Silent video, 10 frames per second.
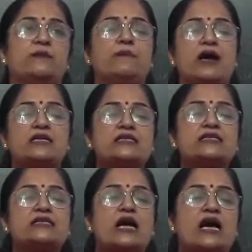
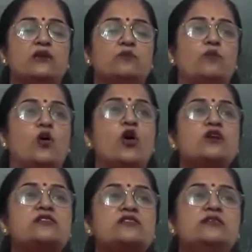passes
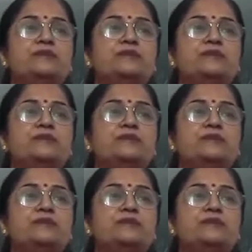almost